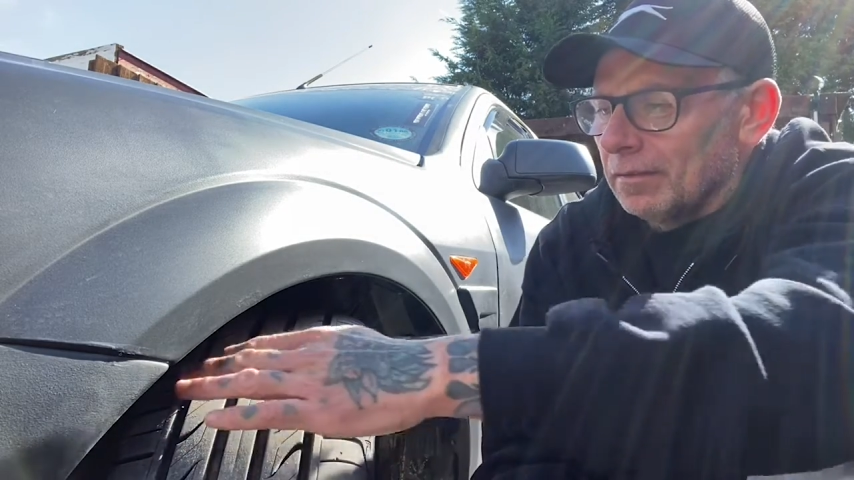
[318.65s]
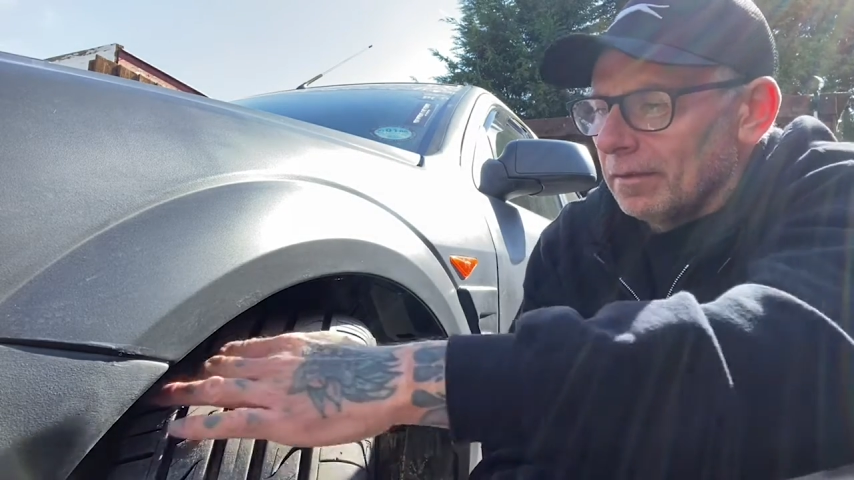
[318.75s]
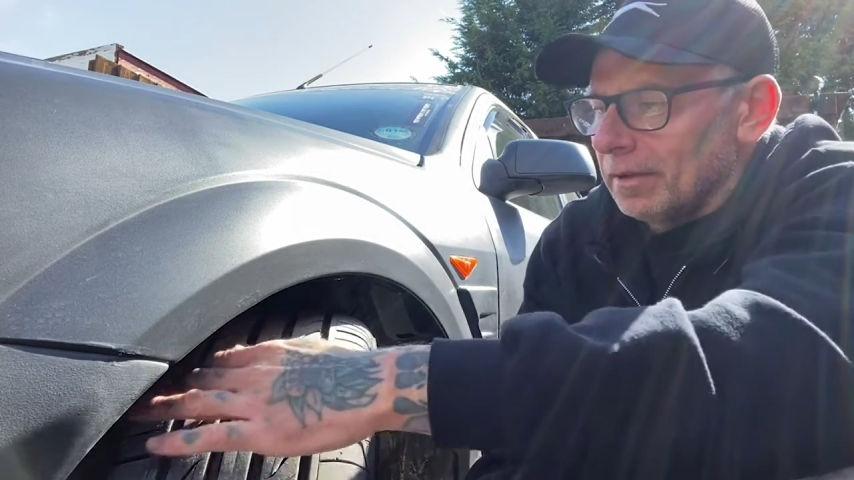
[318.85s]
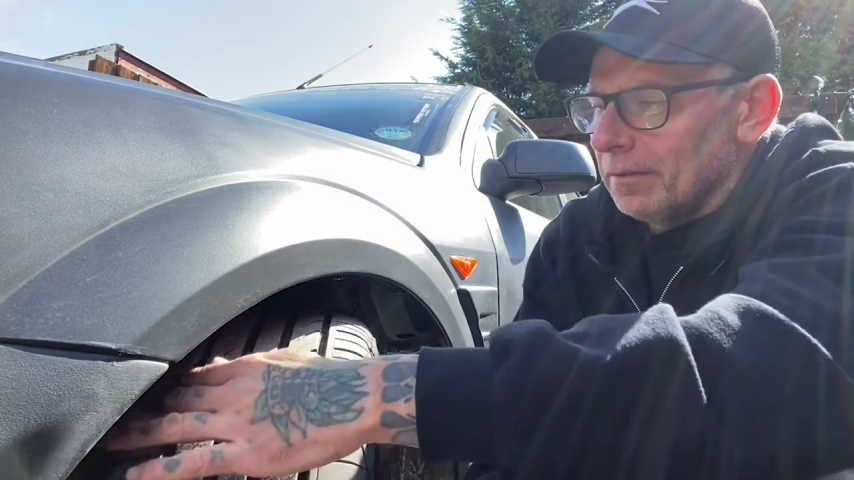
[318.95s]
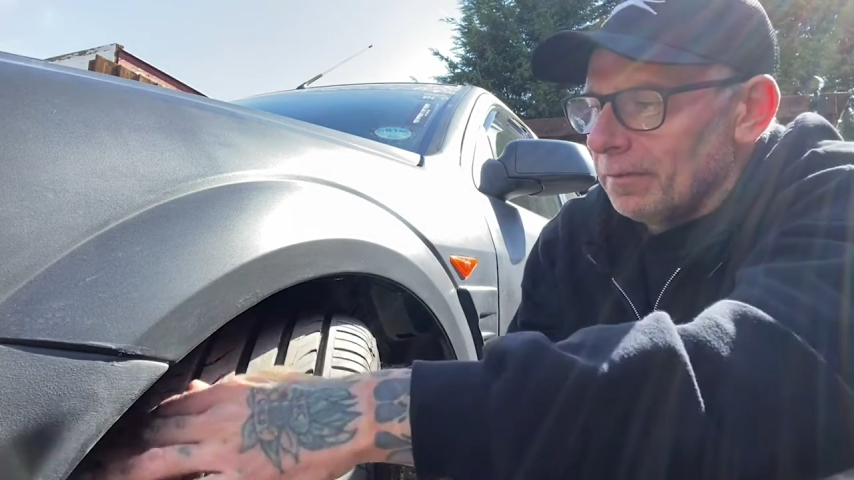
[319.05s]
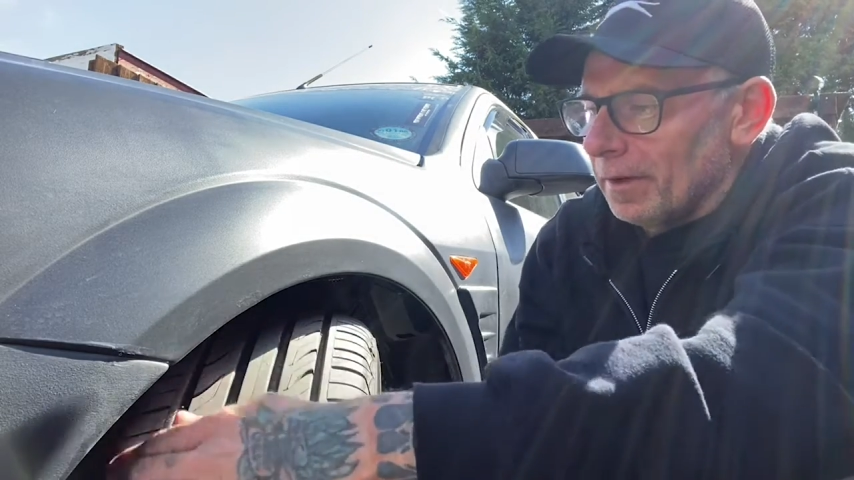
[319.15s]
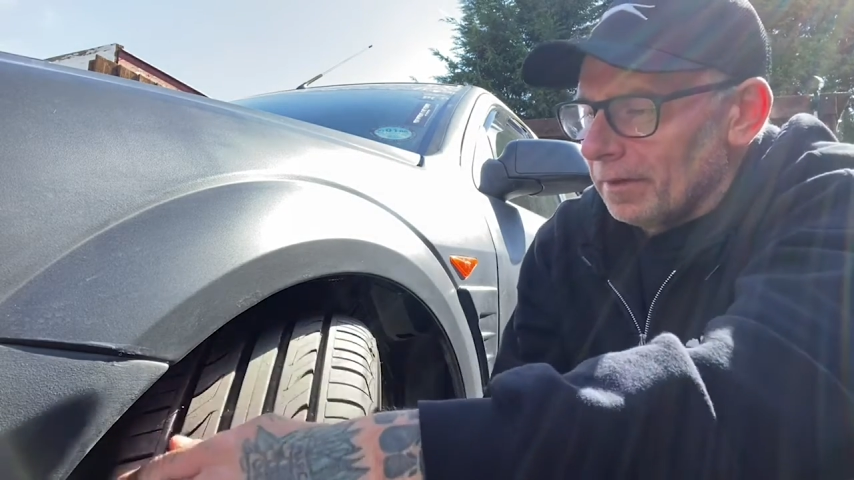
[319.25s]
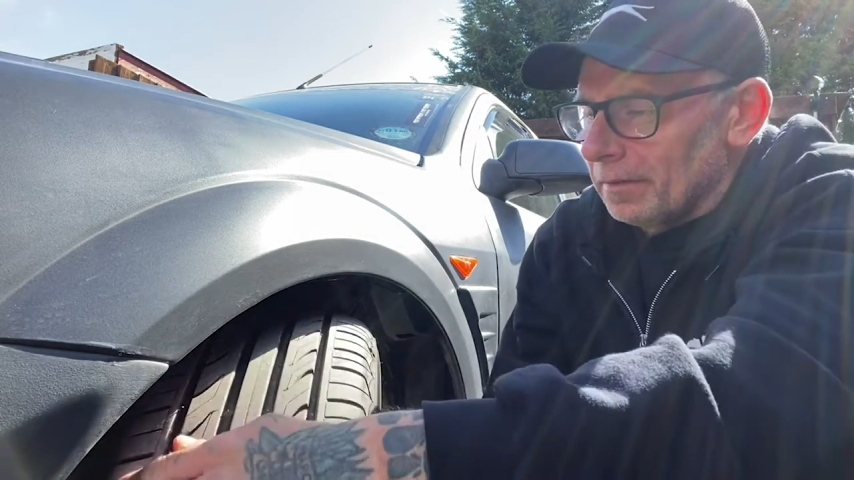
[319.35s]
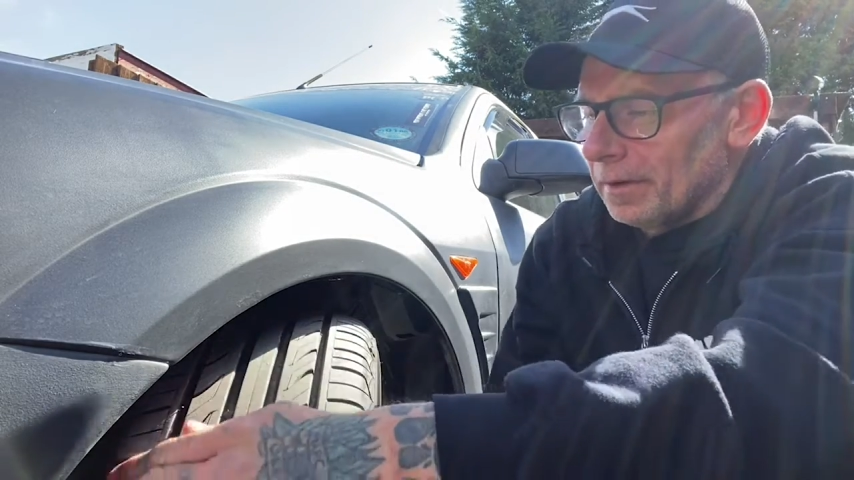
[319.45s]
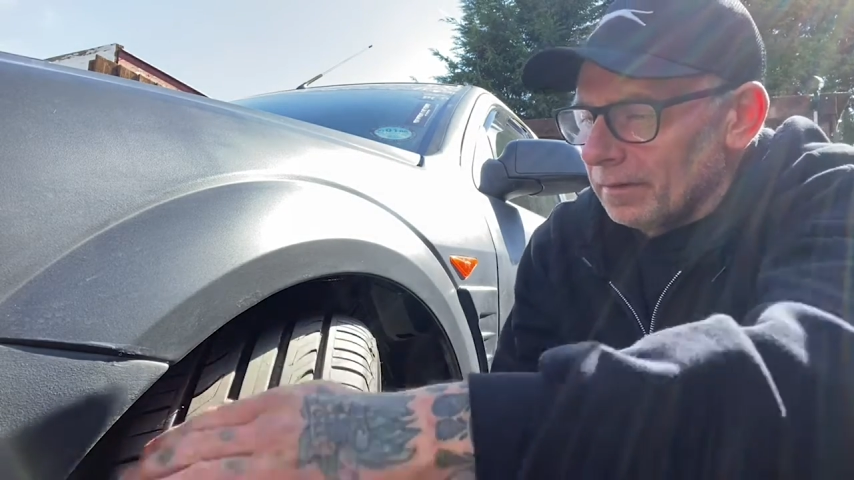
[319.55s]
for any
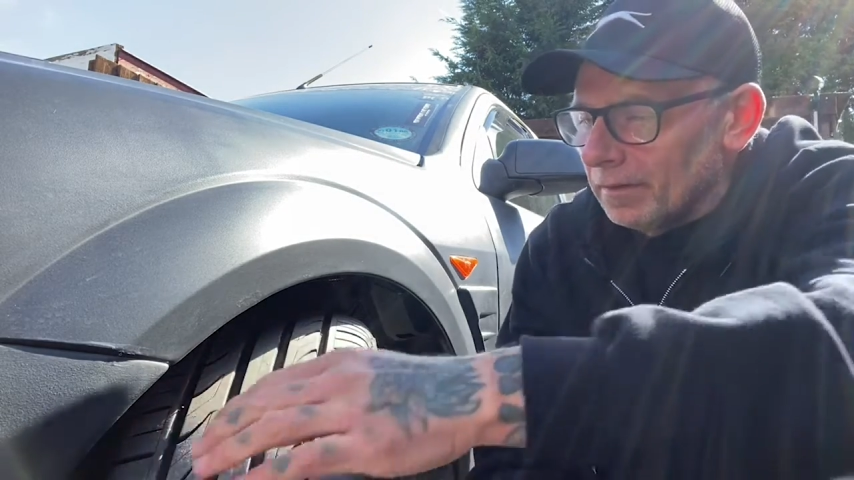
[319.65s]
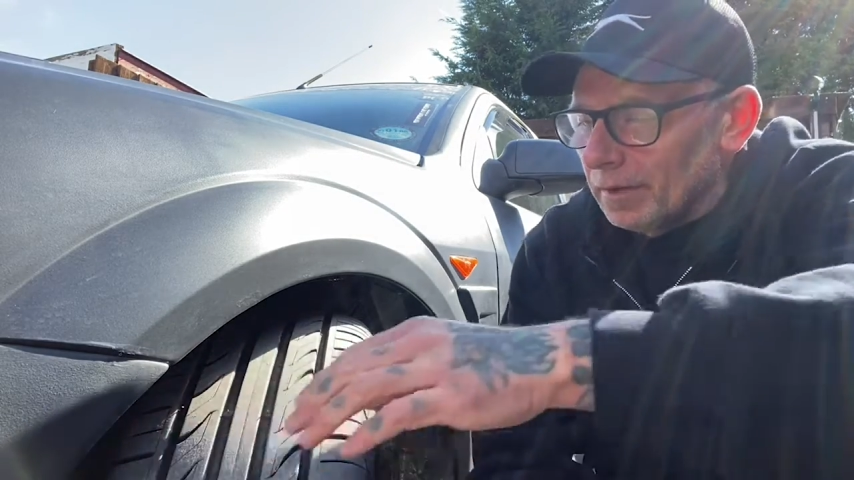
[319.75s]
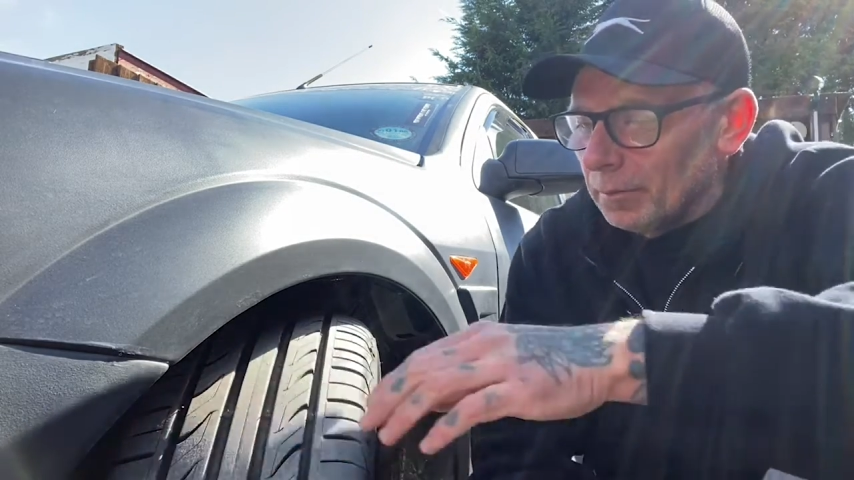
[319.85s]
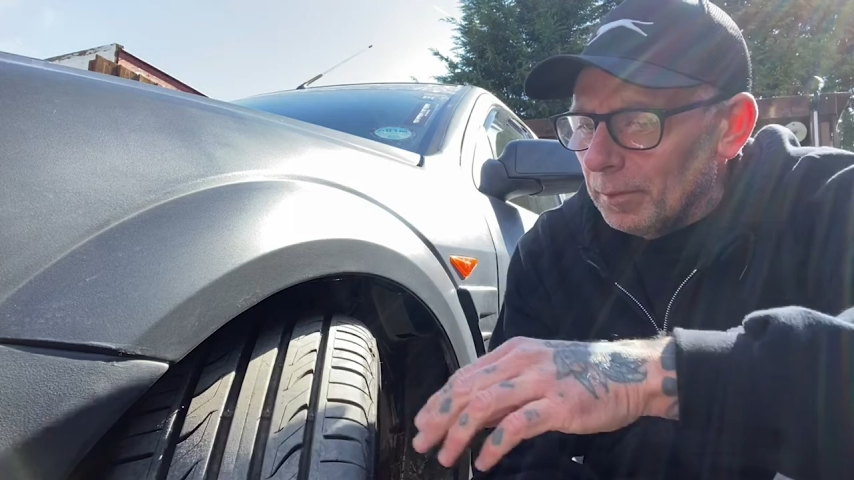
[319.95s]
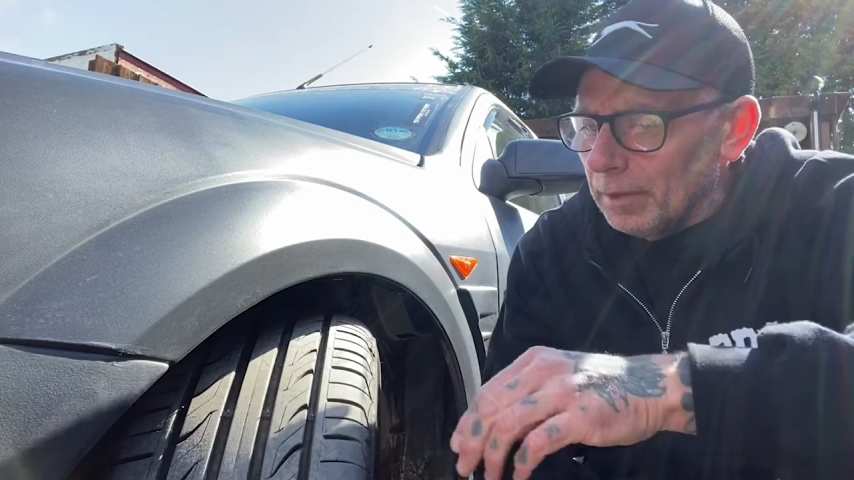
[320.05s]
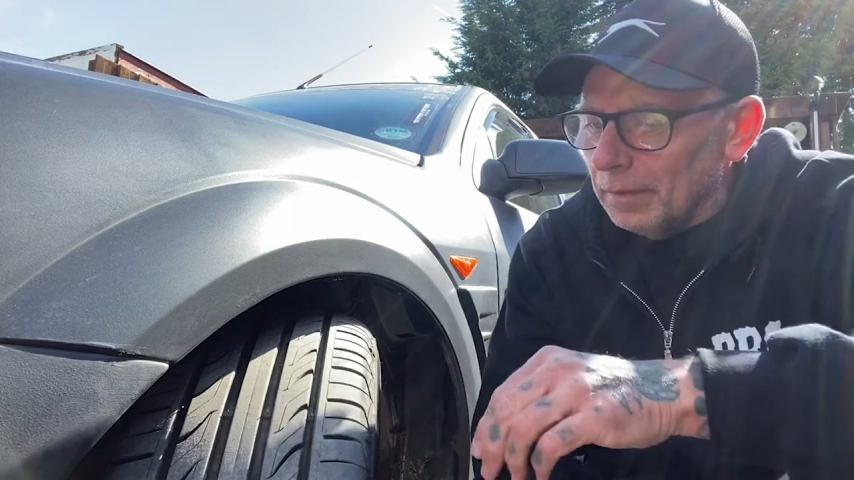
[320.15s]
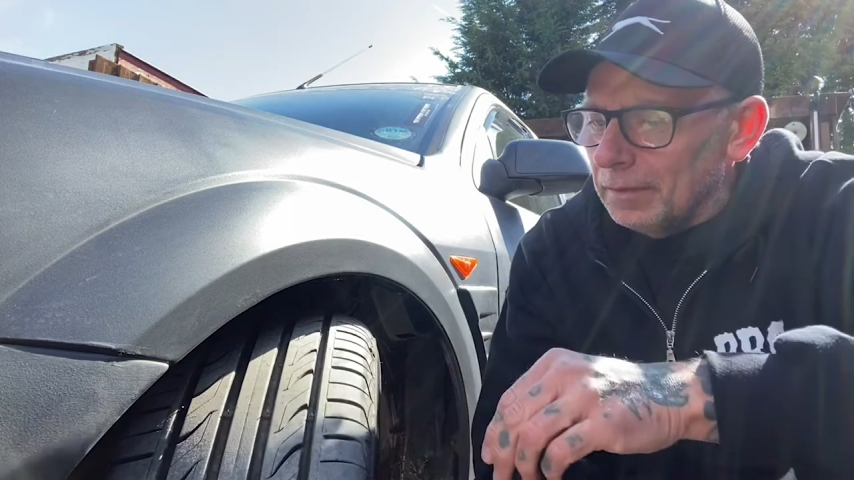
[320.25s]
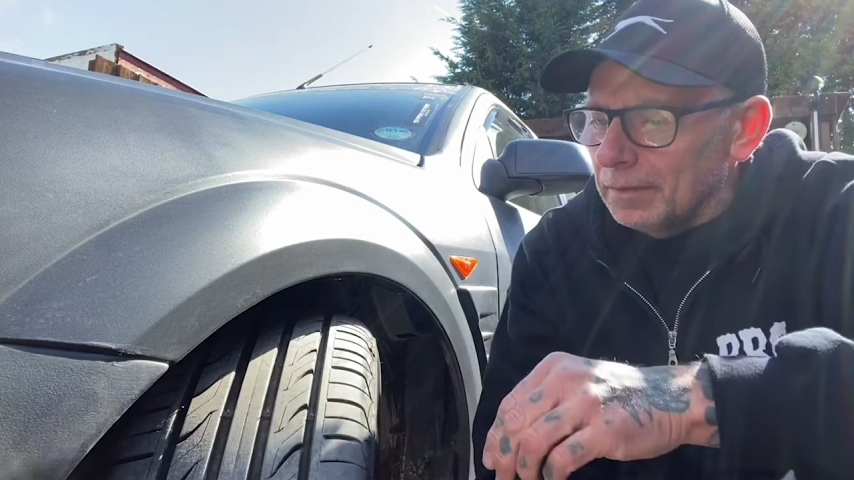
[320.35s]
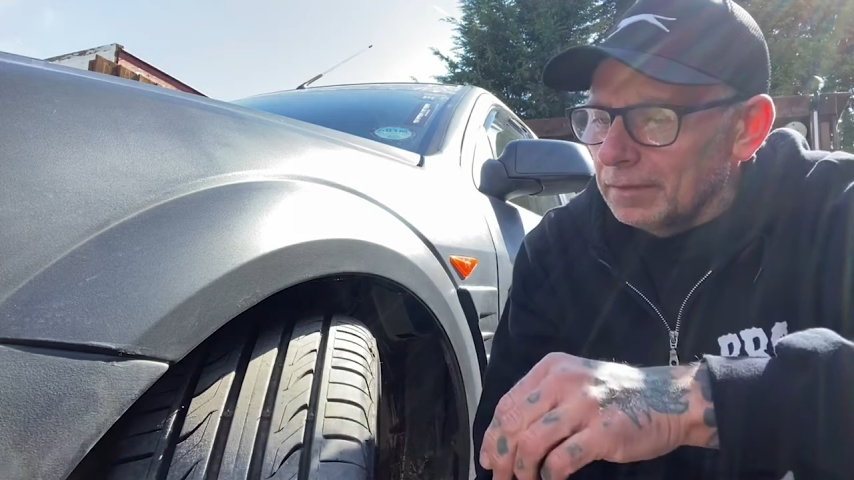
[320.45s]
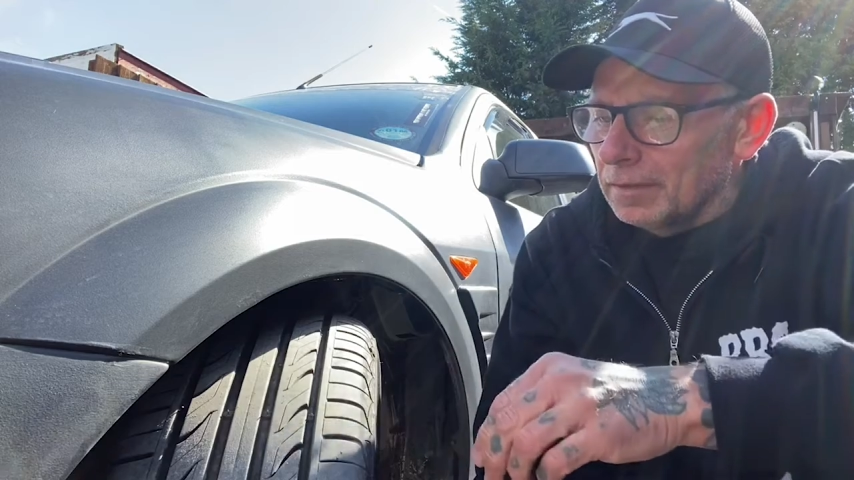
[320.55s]
feathering or
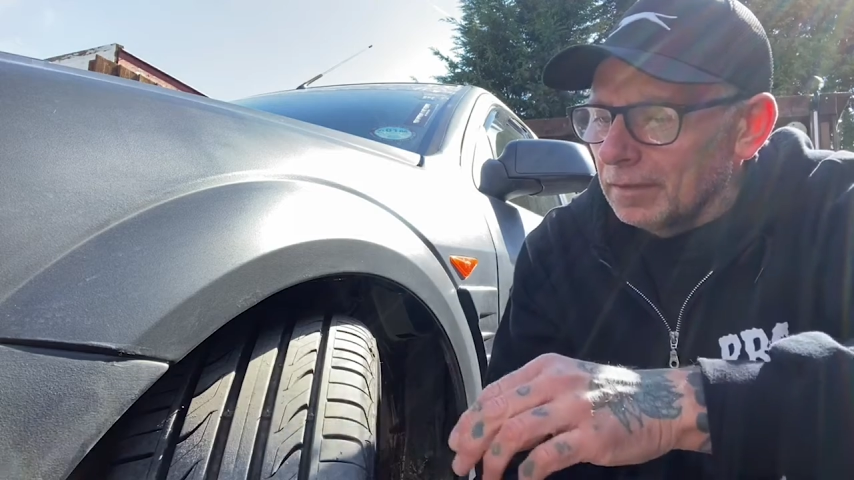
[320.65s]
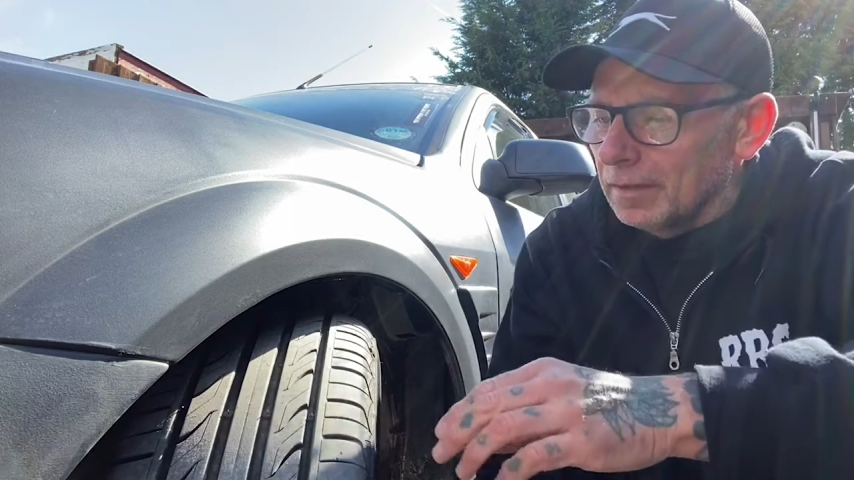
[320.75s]
baldness